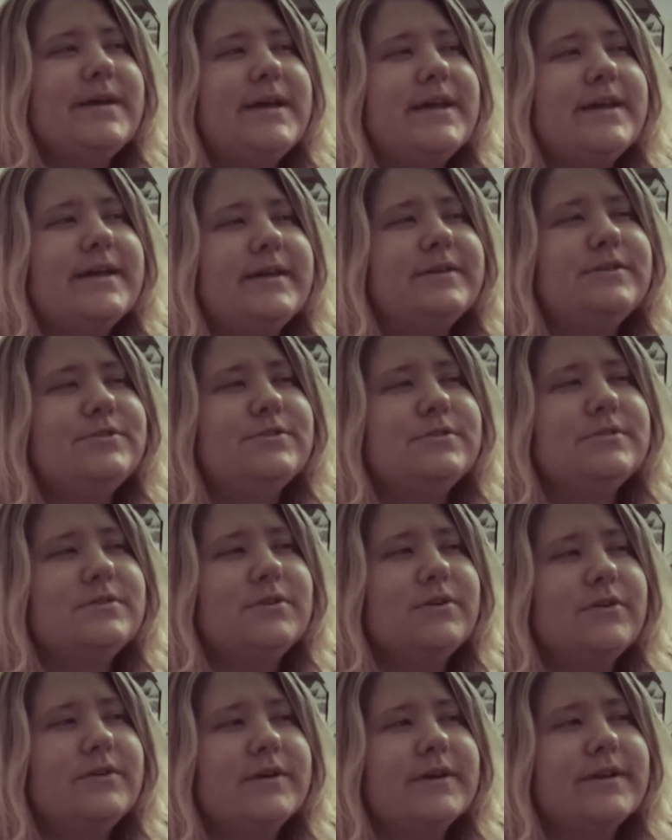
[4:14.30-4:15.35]
me is just
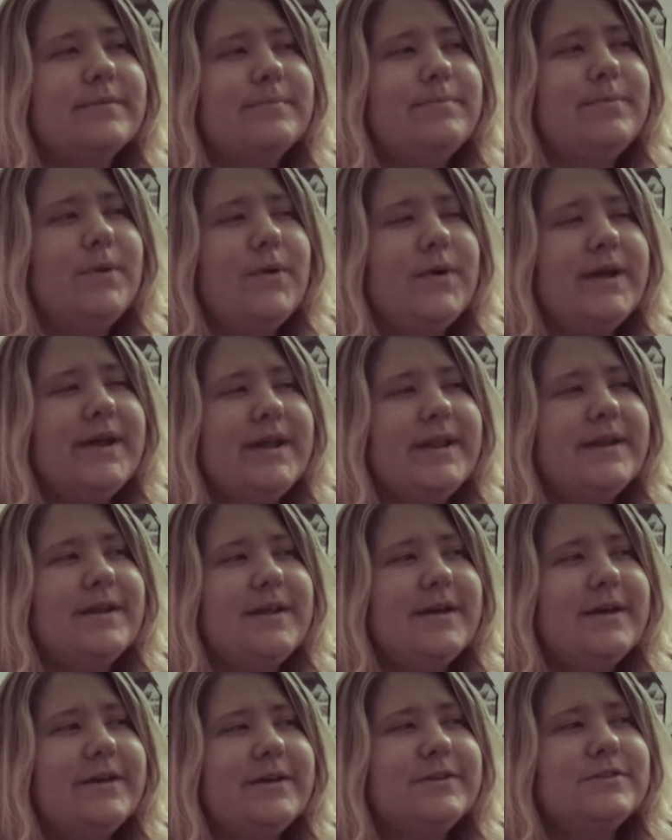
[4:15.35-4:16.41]
like putting
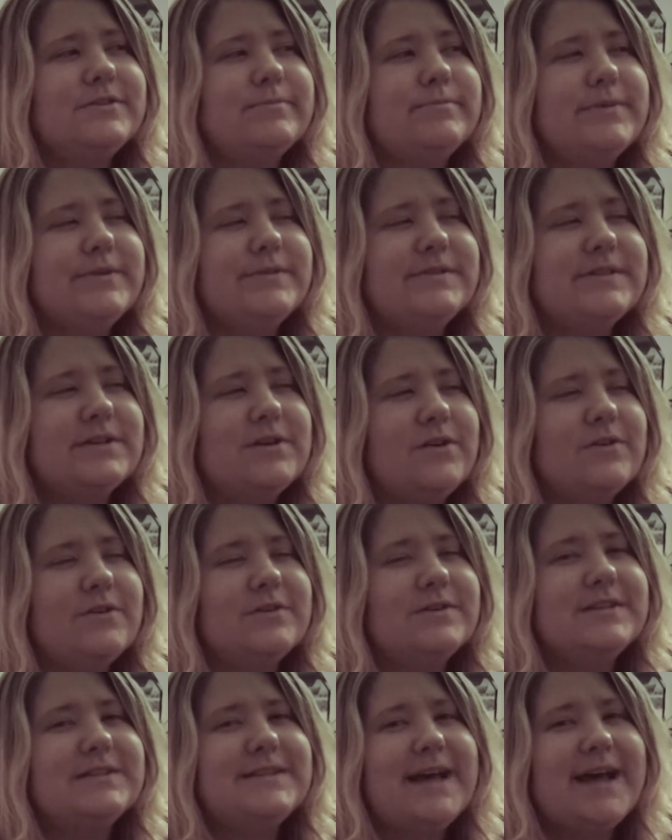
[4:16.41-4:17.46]
some music
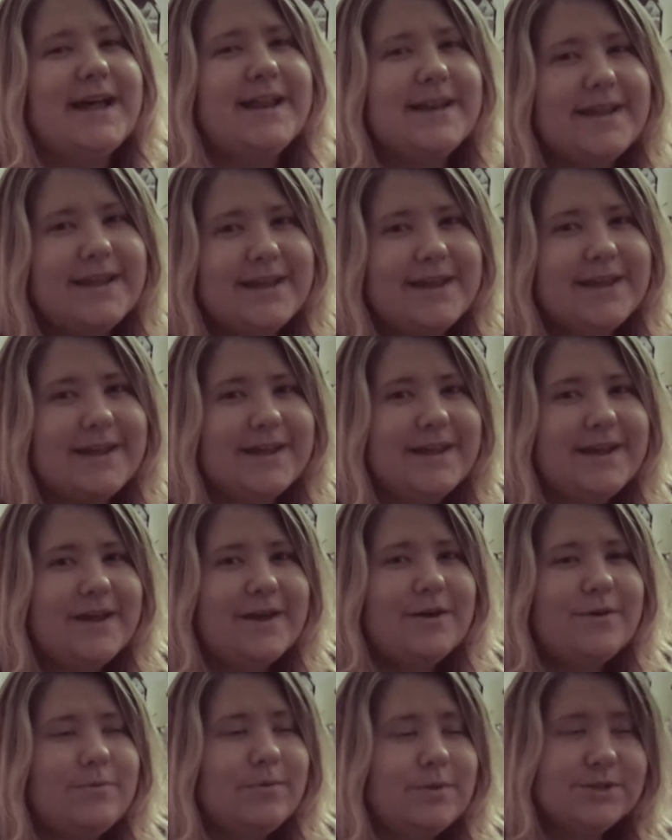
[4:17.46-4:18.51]
on the telly,
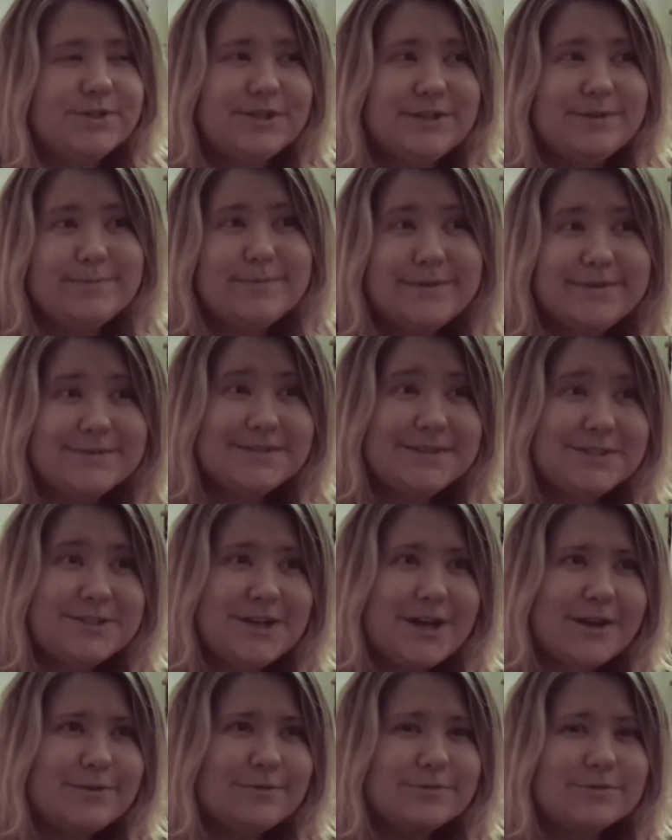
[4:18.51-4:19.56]
watching the music
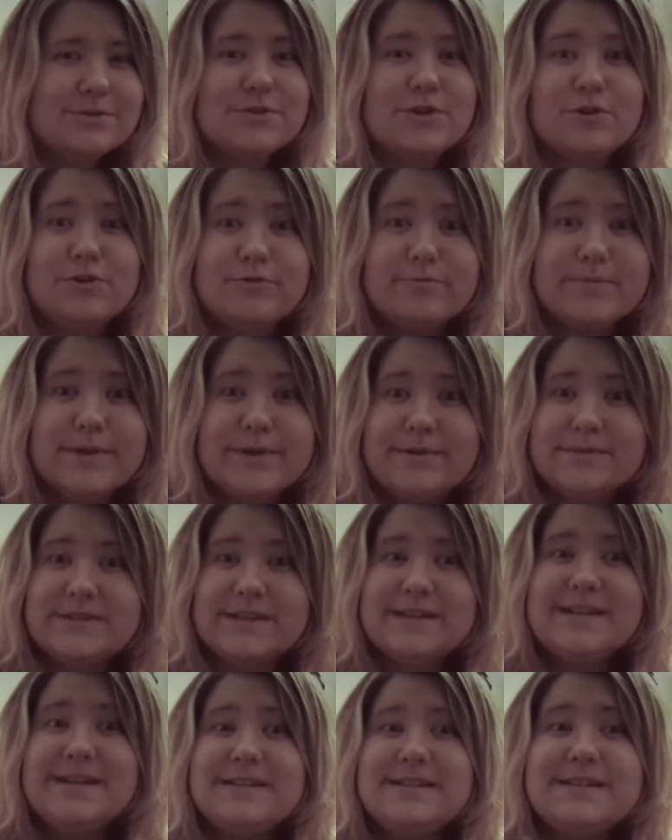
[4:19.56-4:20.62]
channels, because I love
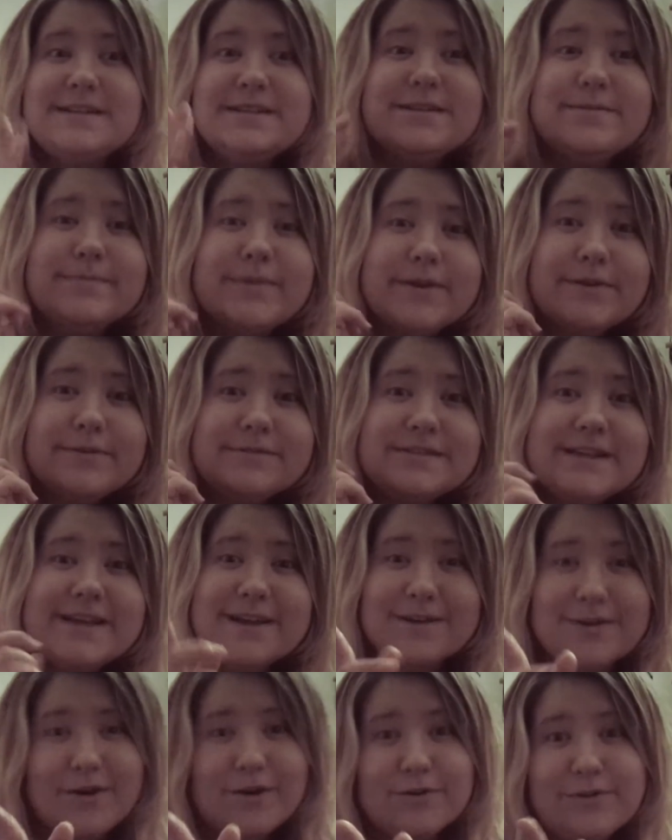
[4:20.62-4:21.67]
music, listening to music.
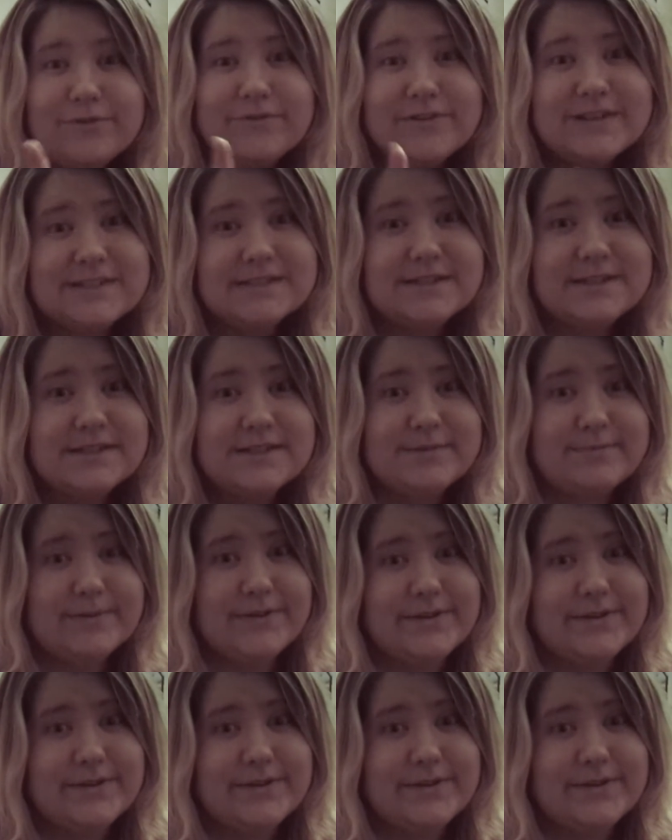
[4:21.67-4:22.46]
I love listening to